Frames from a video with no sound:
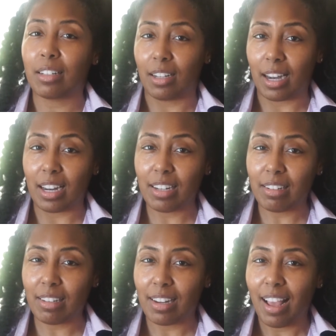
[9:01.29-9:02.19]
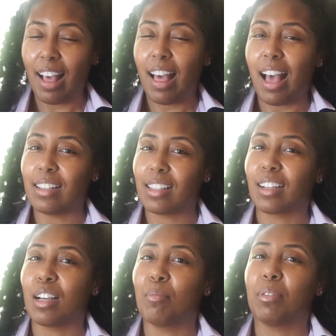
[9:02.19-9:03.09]
change as the
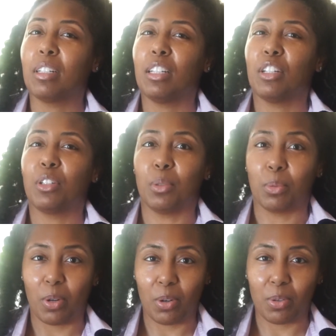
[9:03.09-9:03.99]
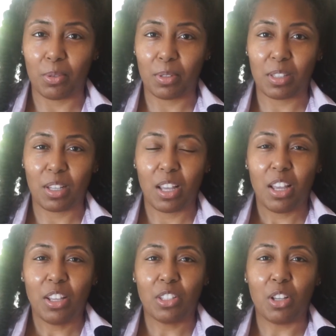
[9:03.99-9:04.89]
company grows.
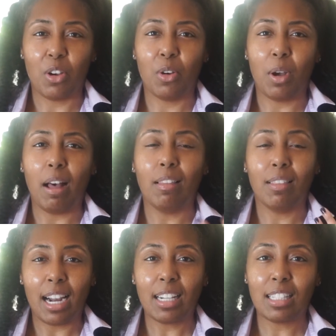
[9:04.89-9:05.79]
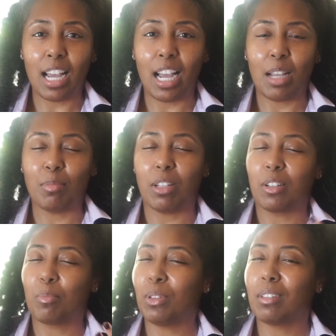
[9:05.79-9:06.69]
So a lot of times, and
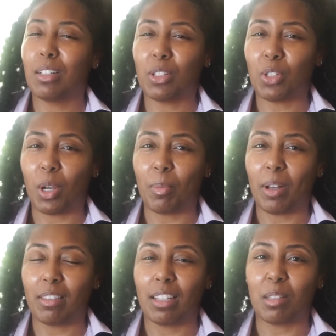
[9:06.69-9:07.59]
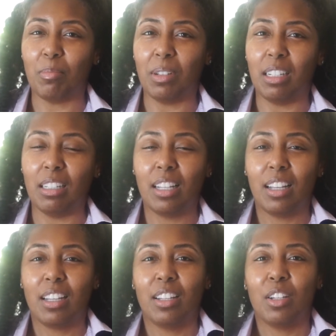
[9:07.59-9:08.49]
your book doesn't talk about this, but
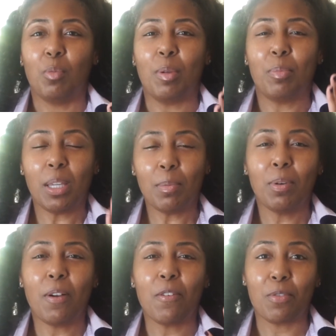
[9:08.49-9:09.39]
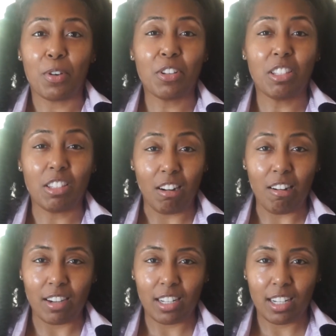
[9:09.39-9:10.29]
when people are first
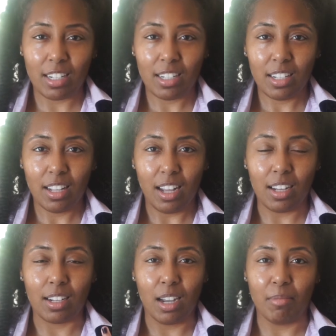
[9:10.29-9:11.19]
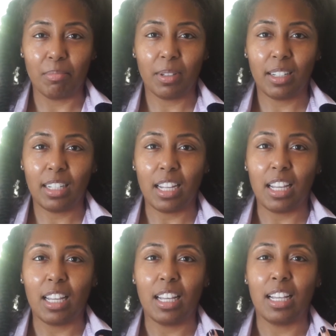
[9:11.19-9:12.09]
starting a company,
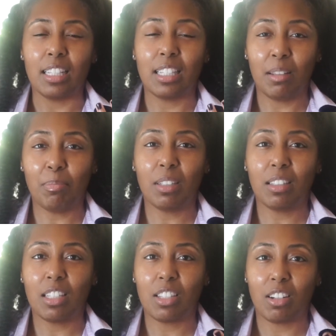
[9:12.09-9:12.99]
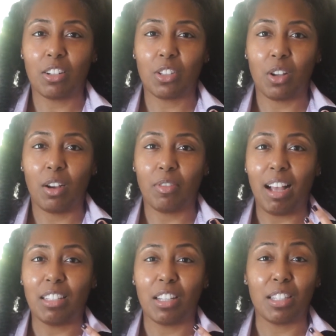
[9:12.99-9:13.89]
it typically starts off
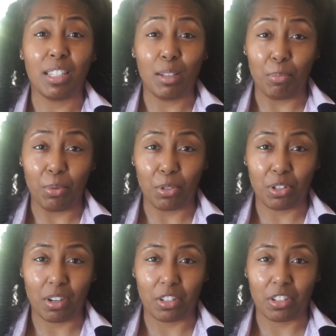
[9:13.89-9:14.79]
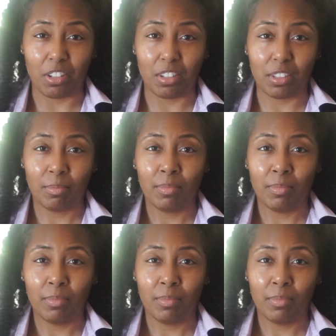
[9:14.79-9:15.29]
as a simple structure.